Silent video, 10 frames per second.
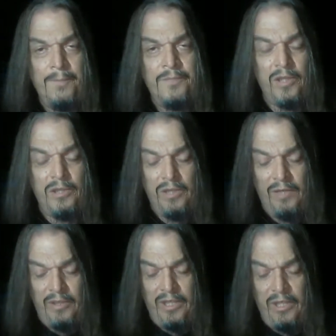You
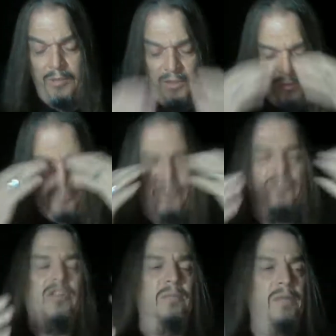never hear, I mean, you always
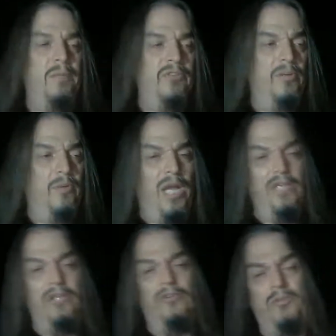hear that people say, well, I
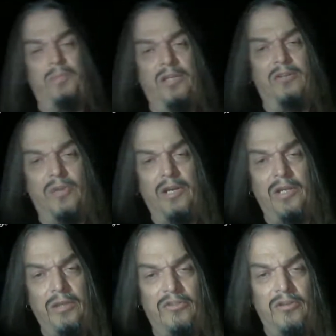used to be a drug
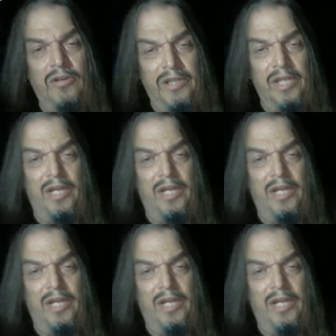user and then I